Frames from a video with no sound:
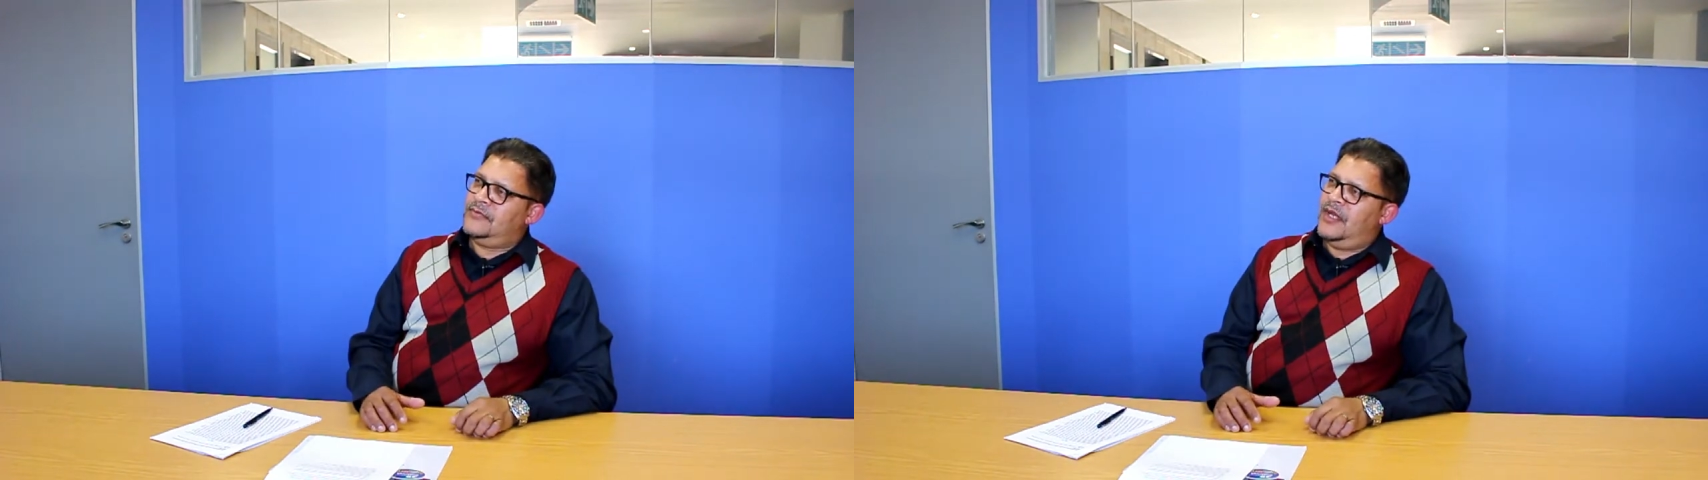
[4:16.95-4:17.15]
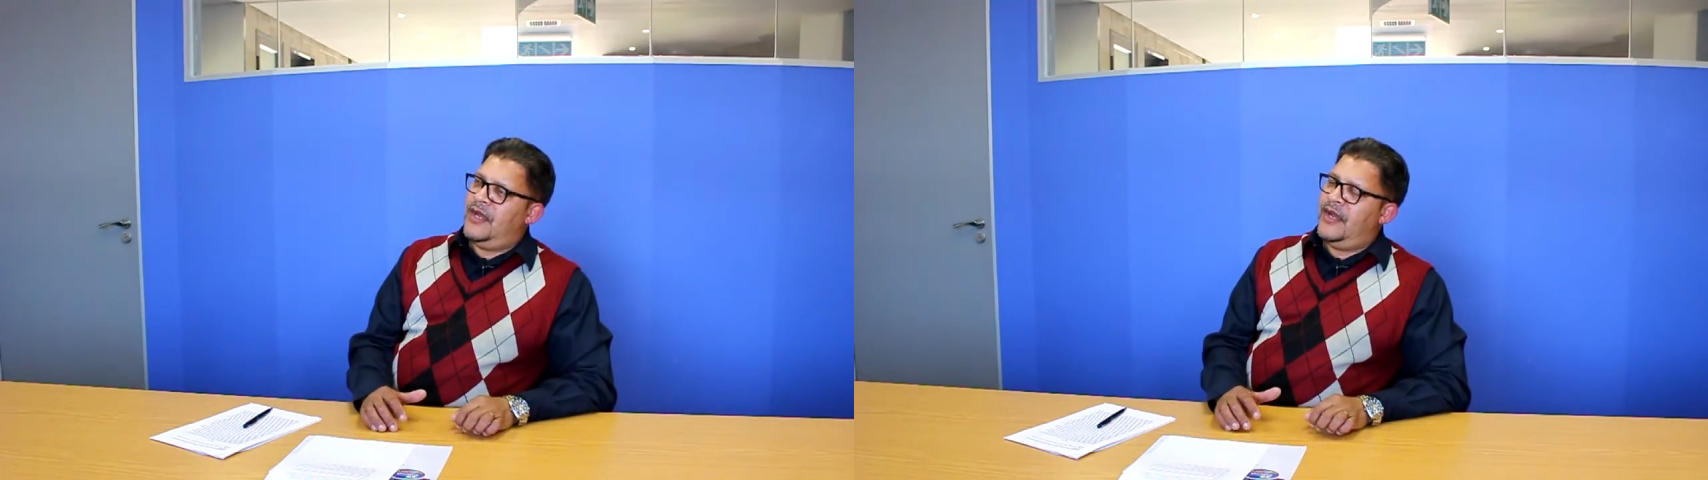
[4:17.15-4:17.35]

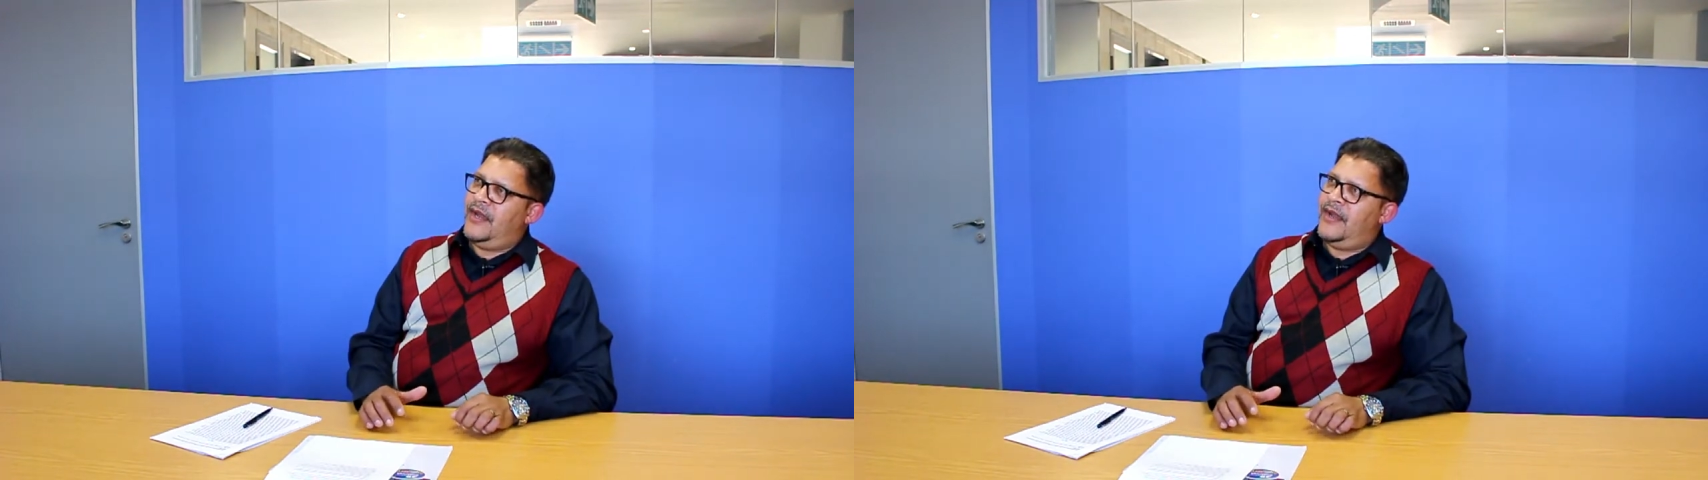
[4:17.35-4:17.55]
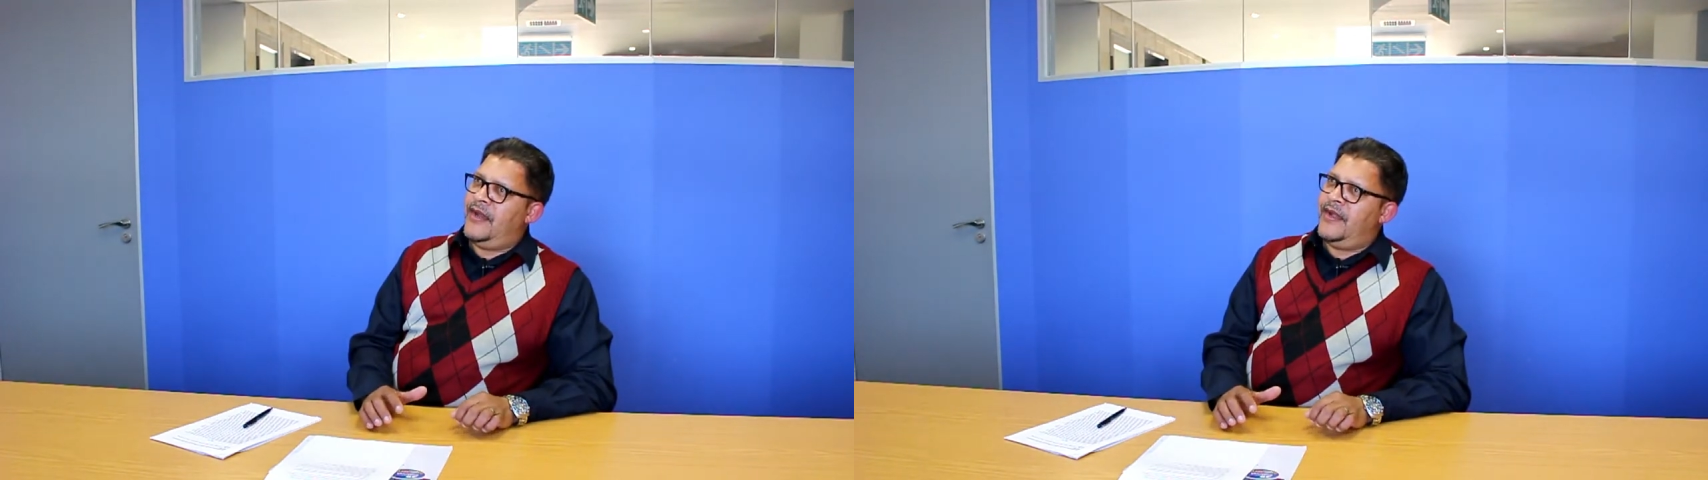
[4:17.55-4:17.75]

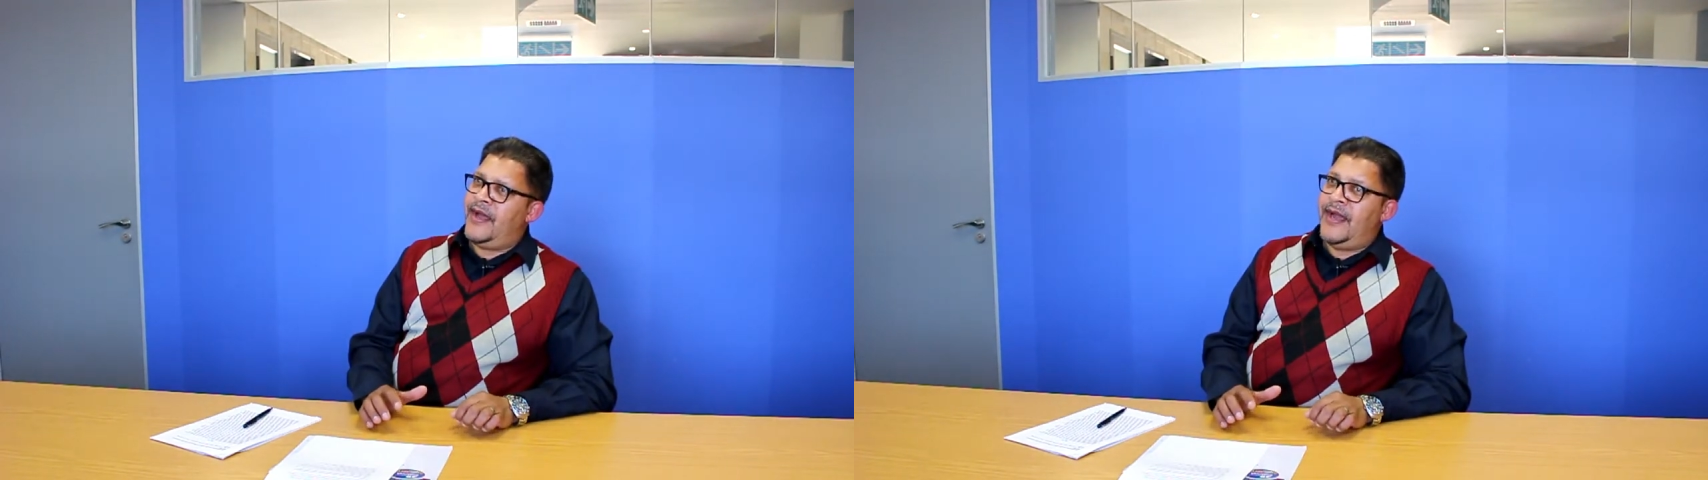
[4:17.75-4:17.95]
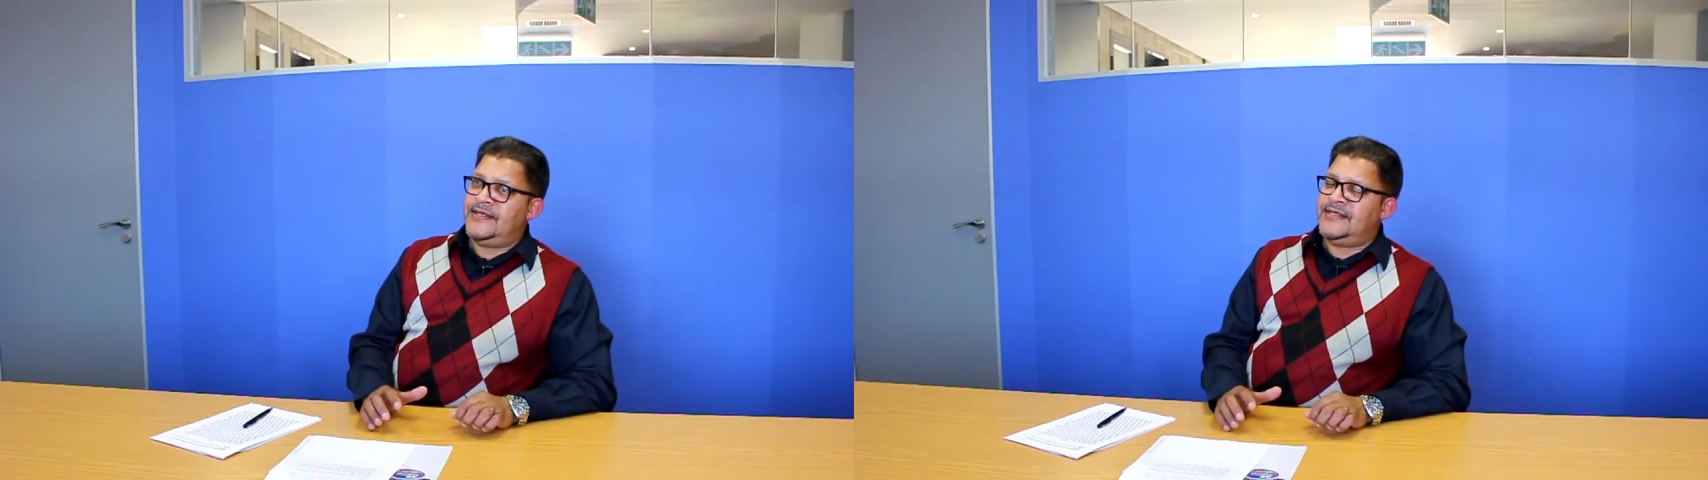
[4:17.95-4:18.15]
and
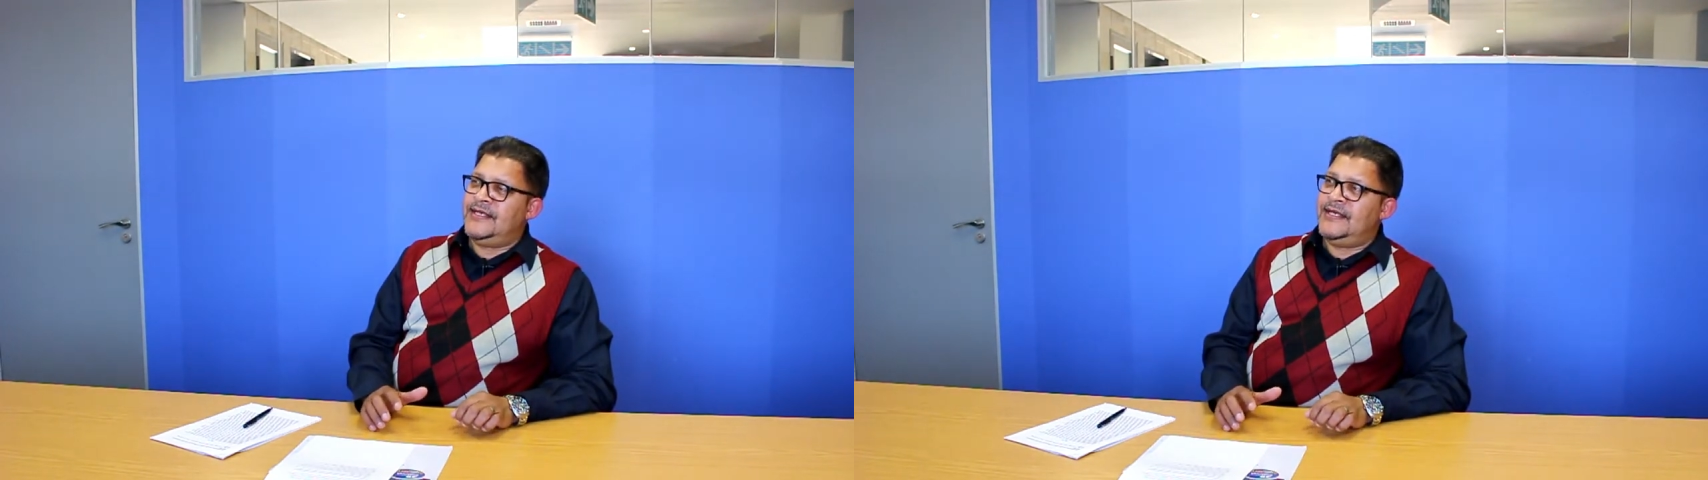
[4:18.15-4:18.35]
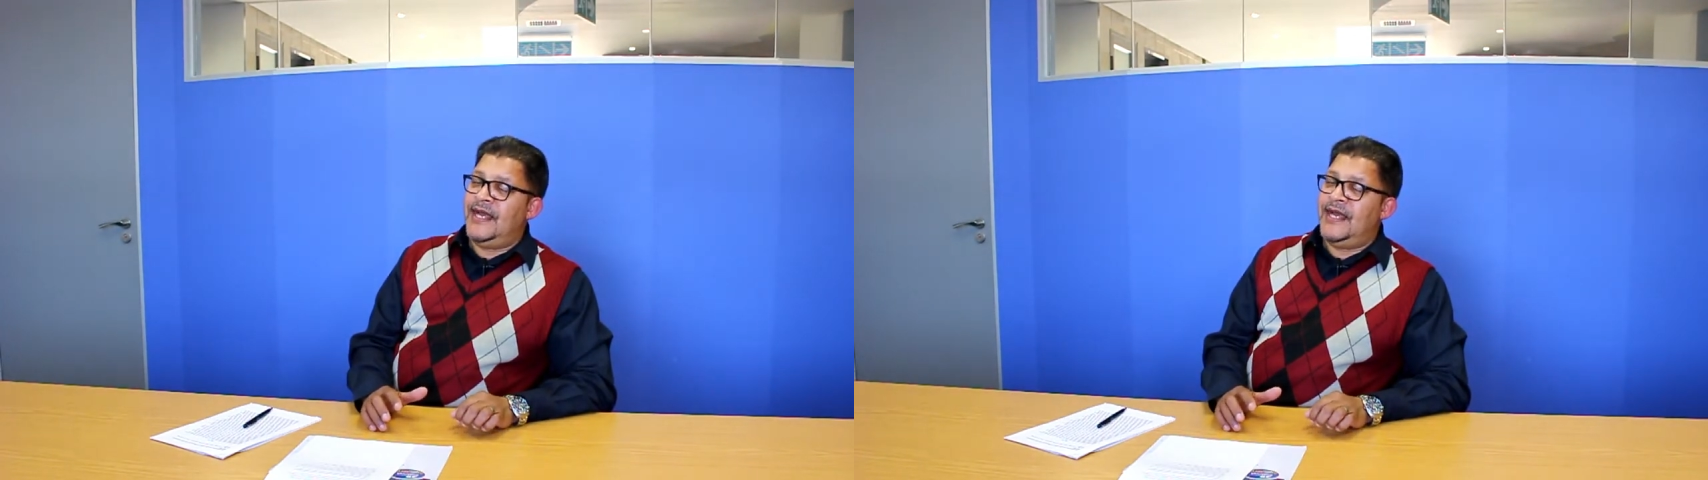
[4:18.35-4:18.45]
I see